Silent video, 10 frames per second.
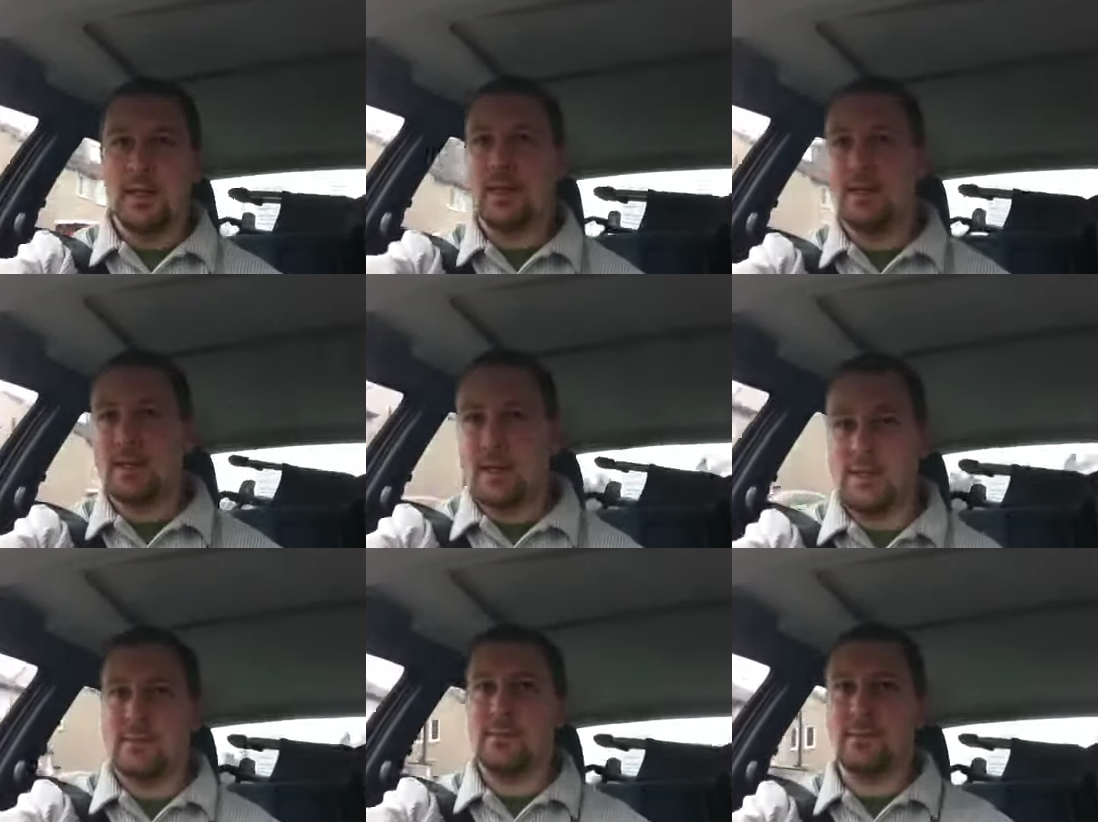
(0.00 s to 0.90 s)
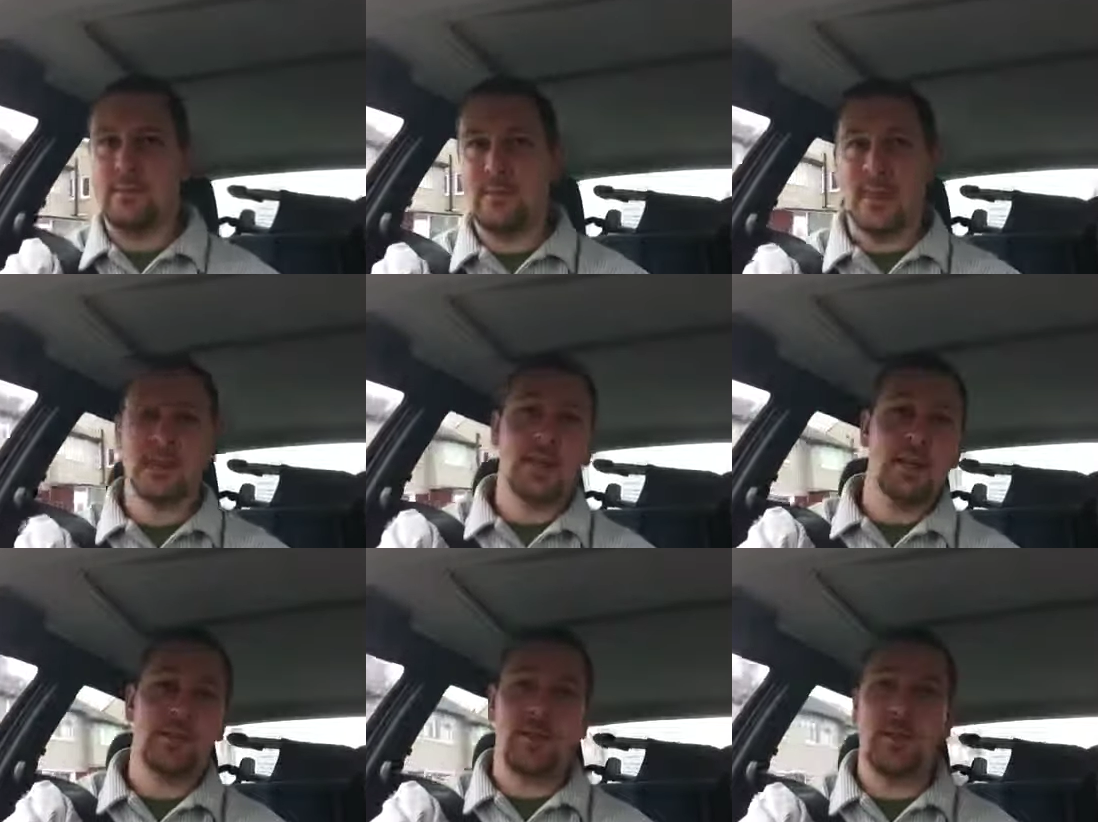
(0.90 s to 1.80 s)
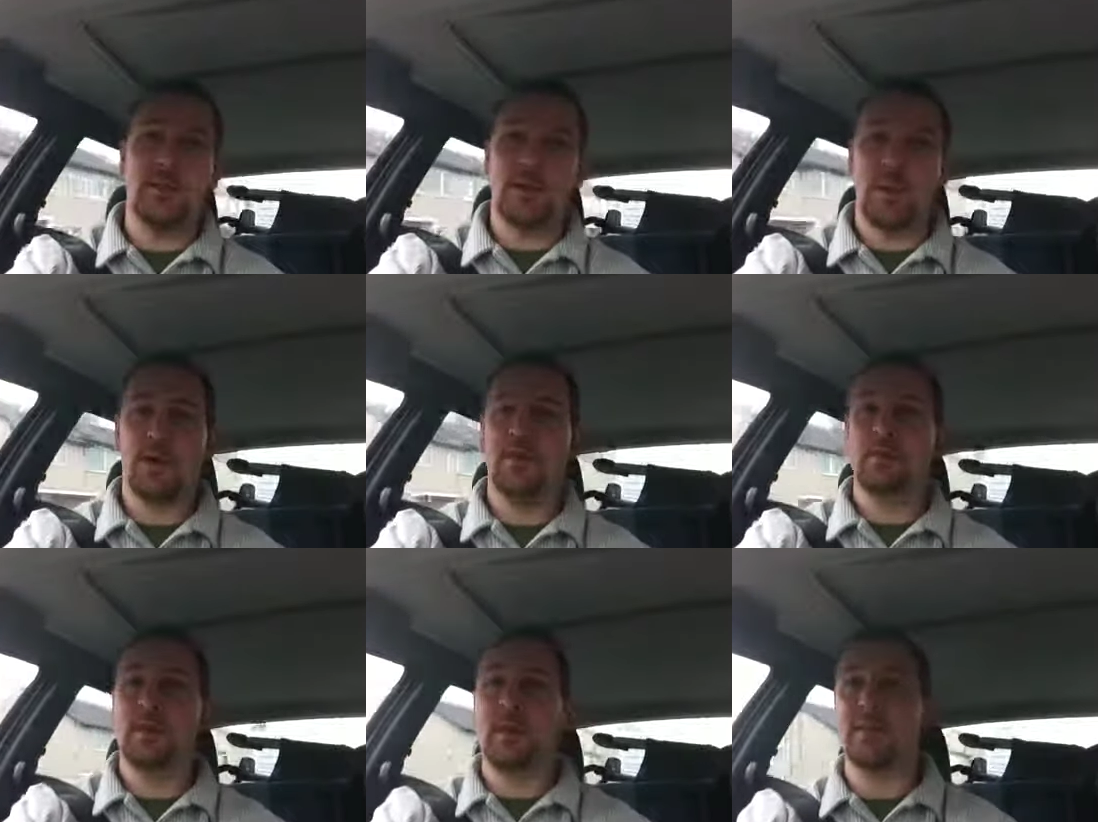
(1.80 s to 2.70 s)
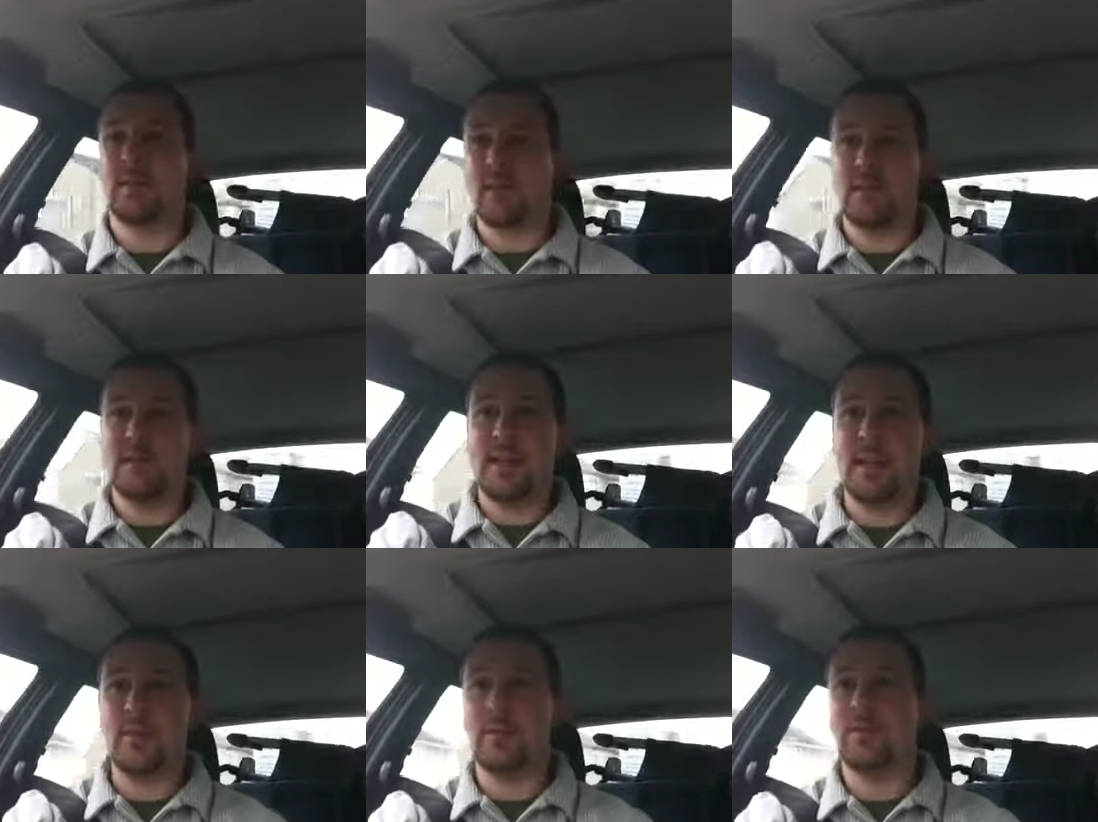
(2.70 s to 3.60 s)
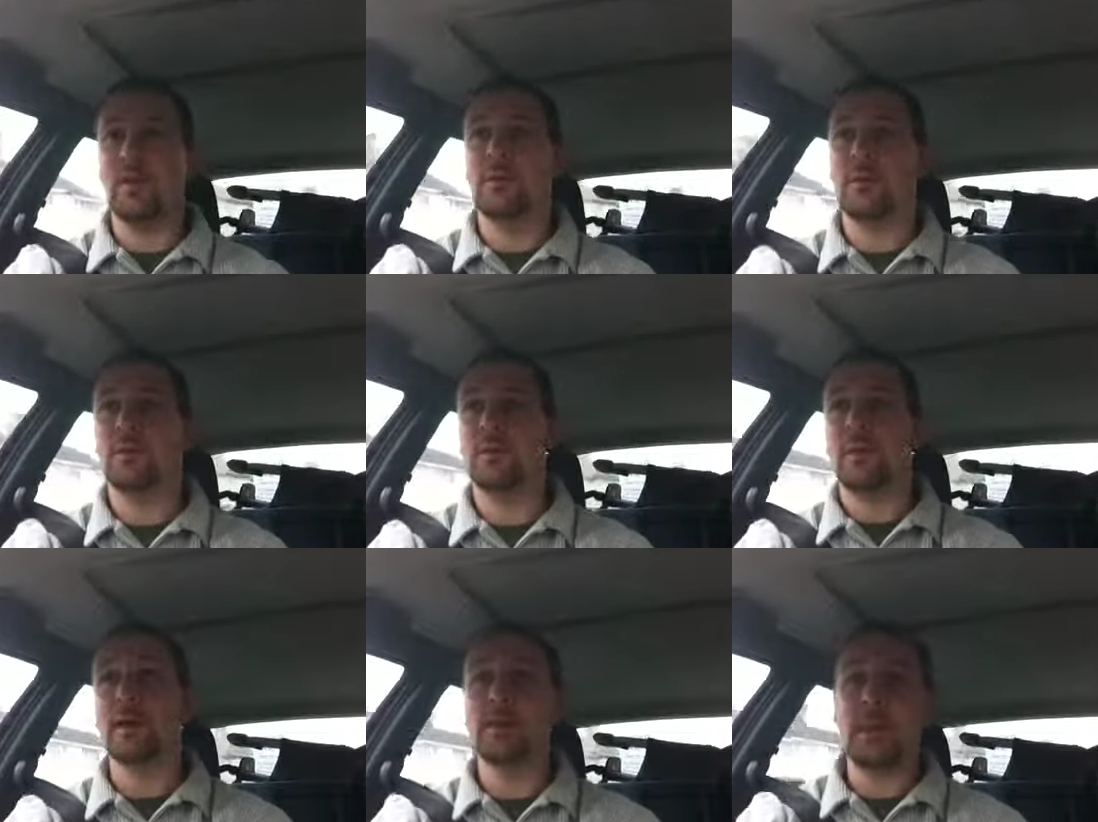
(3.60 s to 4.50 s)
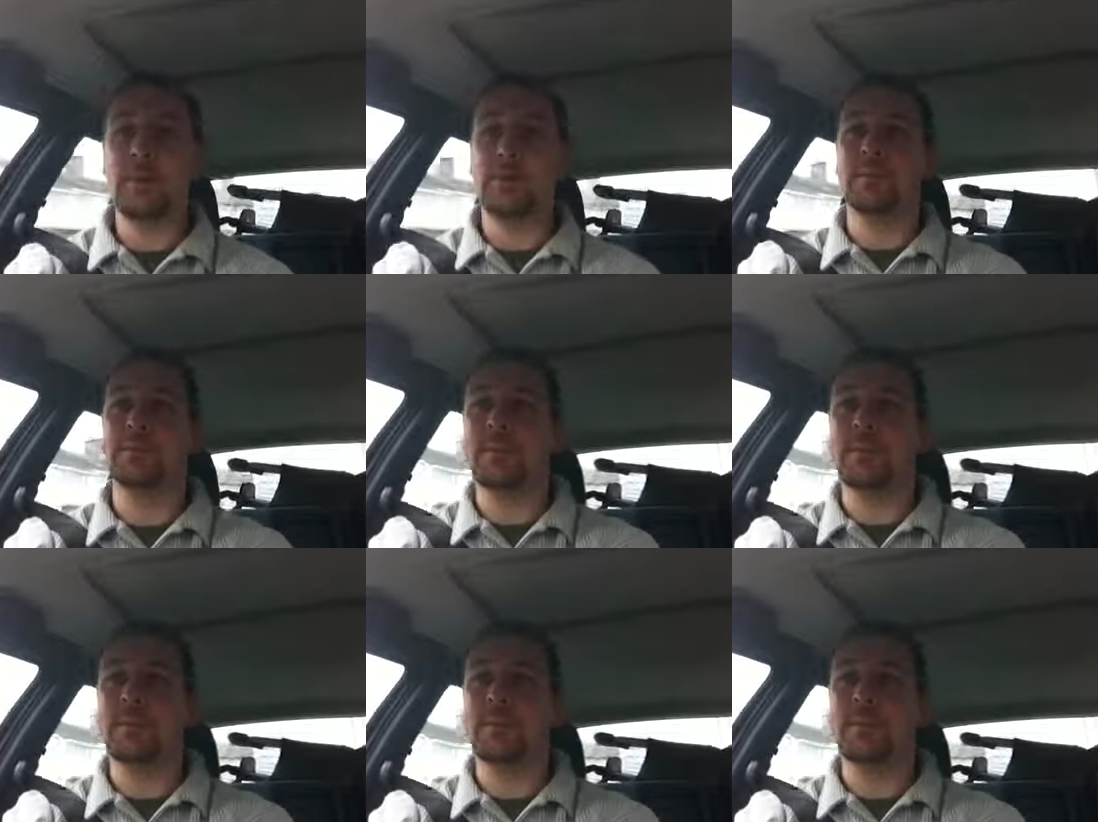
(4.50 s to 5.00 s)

And my sales figures spoke for themselves. I did sell an awful lot more than most people.